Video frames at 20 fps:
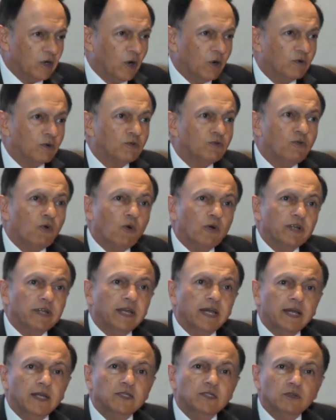Over
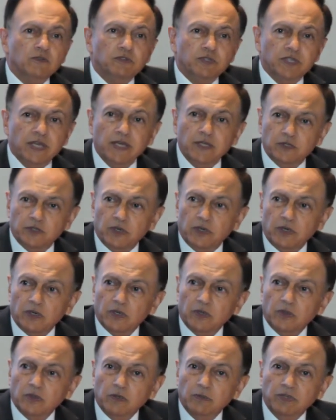40 heads of states
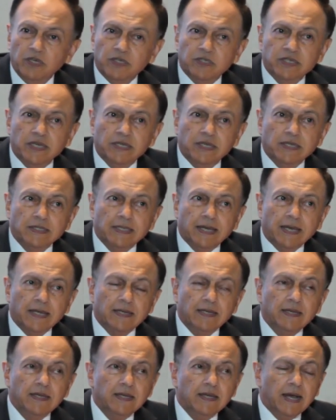are going to be attending that.